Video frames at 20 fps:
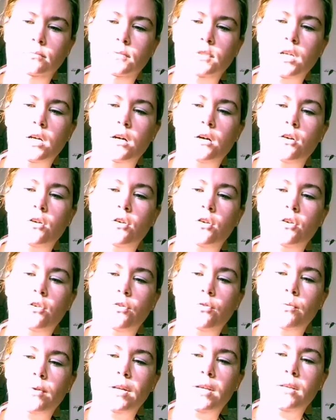Not all
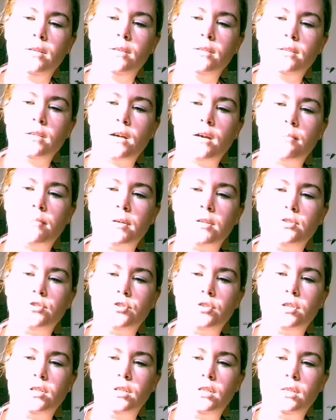the way to the top because
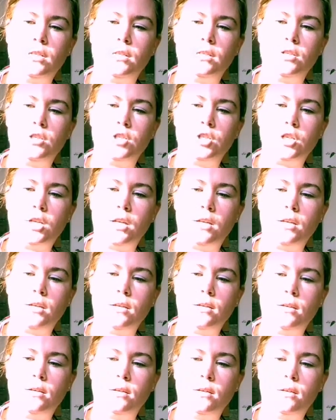you're going to need to shake
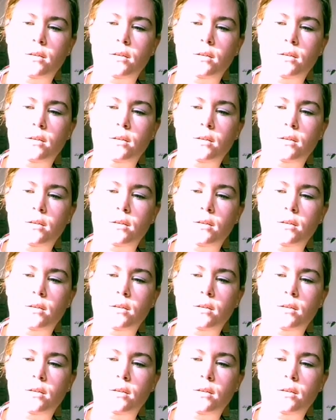it.